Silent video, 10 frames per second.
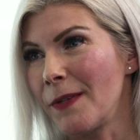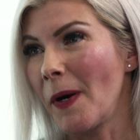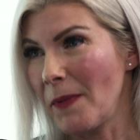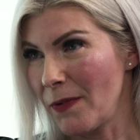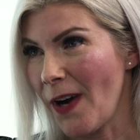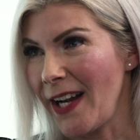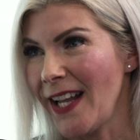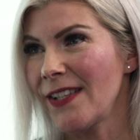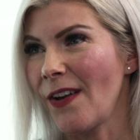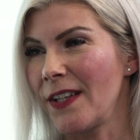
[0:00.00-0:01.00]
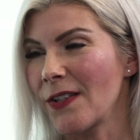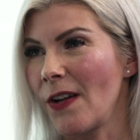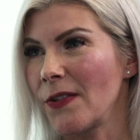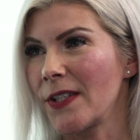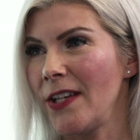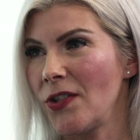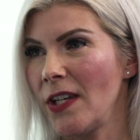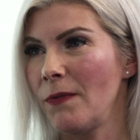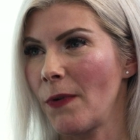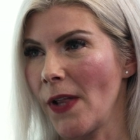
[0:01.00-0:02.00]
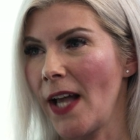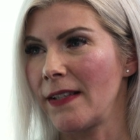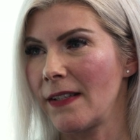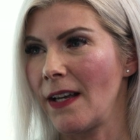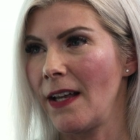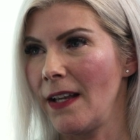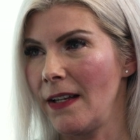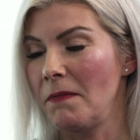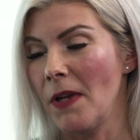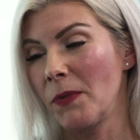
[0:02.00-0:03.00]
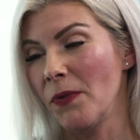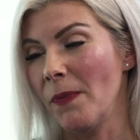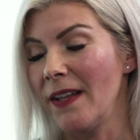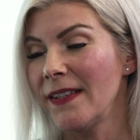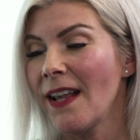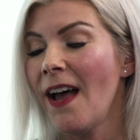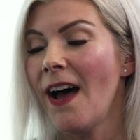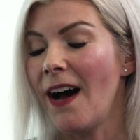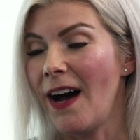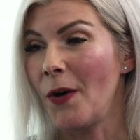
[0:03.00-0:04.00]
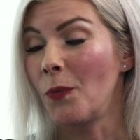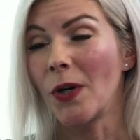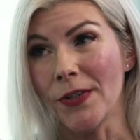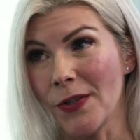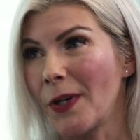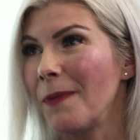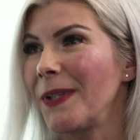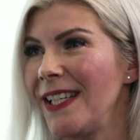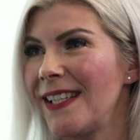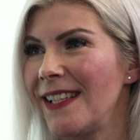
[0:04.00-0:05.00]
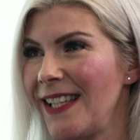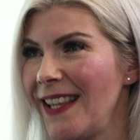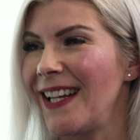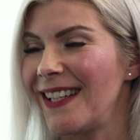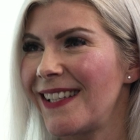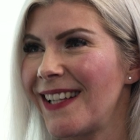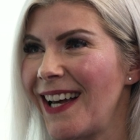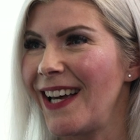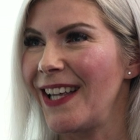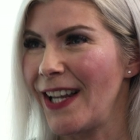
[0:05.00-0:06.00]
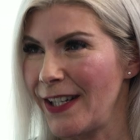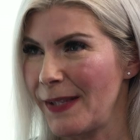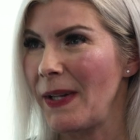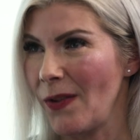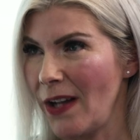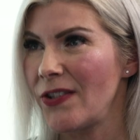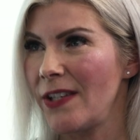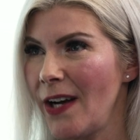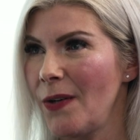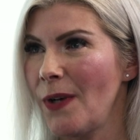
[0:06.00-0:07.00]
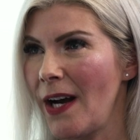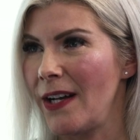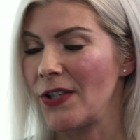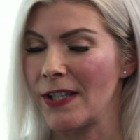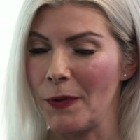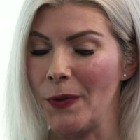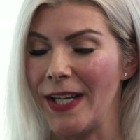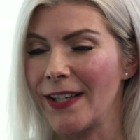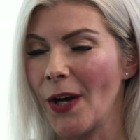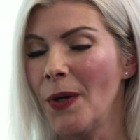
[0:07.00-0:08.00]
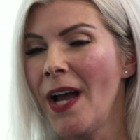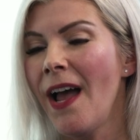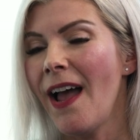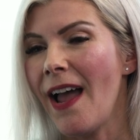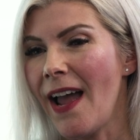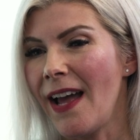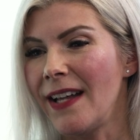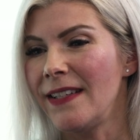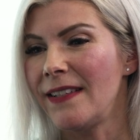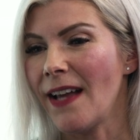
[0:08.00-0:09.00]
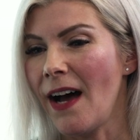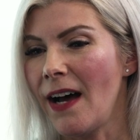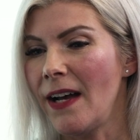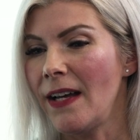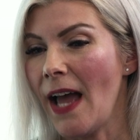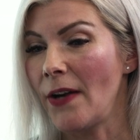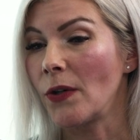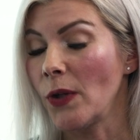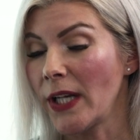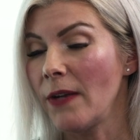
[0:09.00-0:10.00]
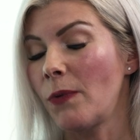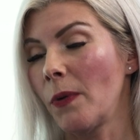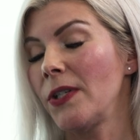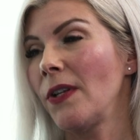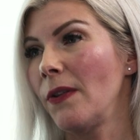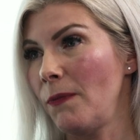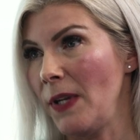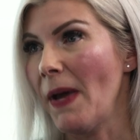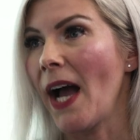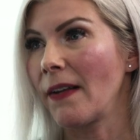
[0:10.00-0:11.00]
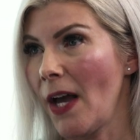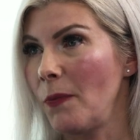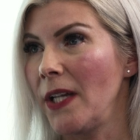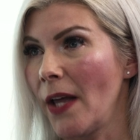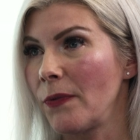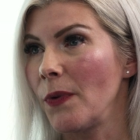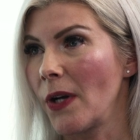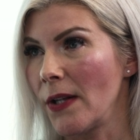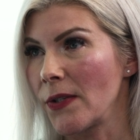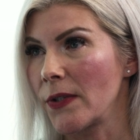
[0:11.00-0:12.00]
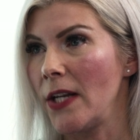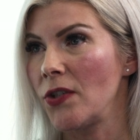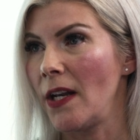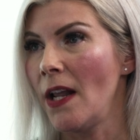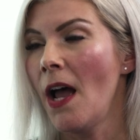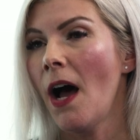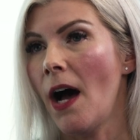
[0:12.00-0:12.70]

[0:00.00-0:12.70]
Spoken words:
at the Department of Finance on this consultation for the last number of months. We're also very pleased to see that it's been launched now just a few days ago, and are looking forward to the feedback that we get through the consultation.